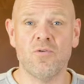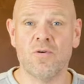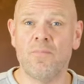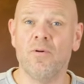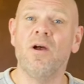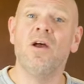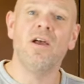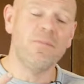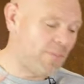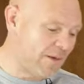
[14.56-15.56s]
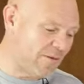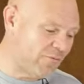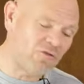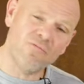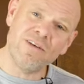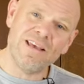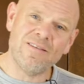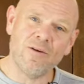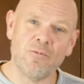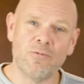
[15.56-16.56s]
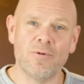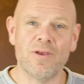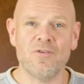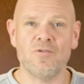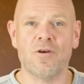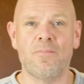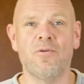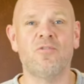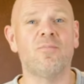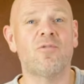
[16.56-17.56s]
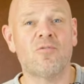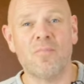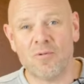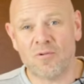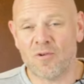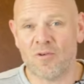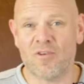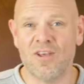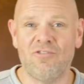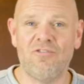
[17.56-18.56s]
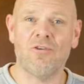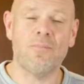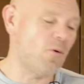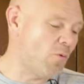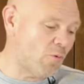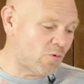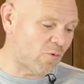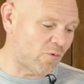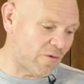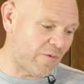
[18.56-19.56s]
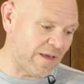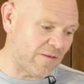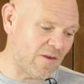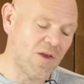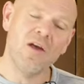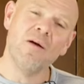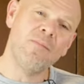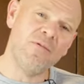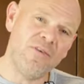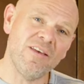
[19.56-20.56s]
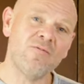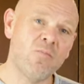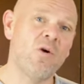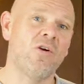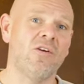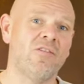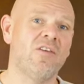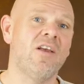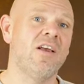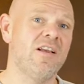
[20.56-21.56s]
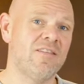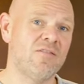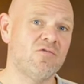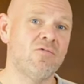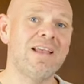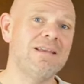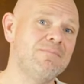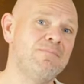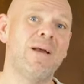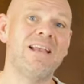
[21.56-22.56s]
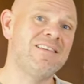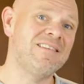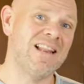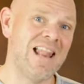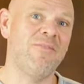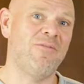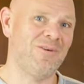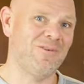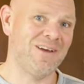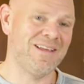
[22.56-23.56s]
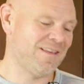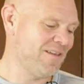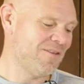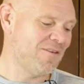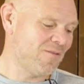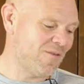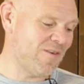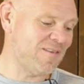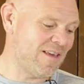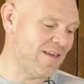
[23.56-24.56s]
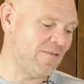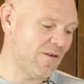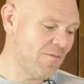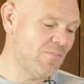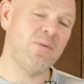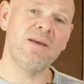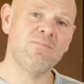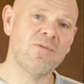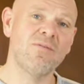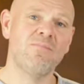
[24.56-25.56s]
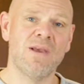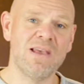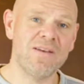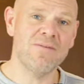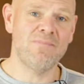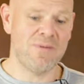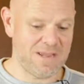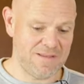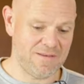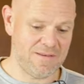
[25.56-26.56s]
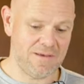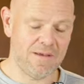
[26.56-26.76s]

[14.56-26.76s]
You could put bits of chorizo through it. You could put some smoked sausage. You could put all sorts of things. But this works as its great base level, all right? So this is pimped baked beans.